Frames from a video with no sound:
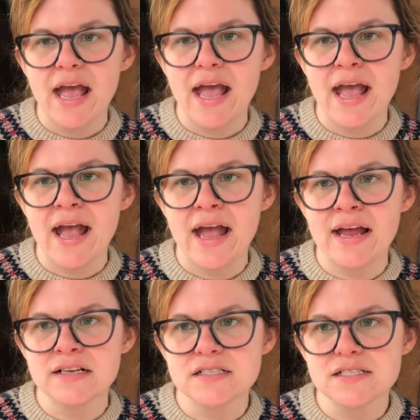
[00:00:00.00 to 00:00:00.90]

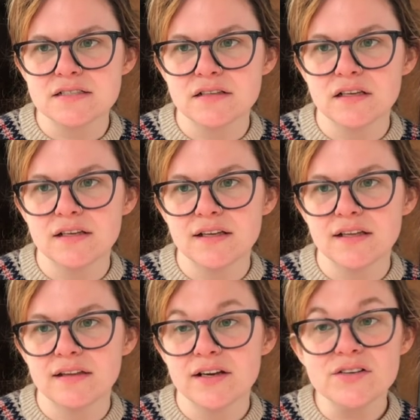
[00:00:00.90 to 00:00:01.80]
And
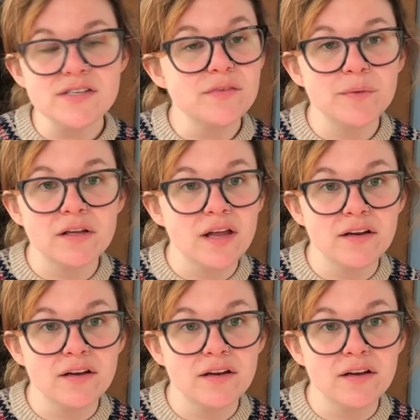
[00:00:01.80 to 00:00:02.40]
there's even been a lot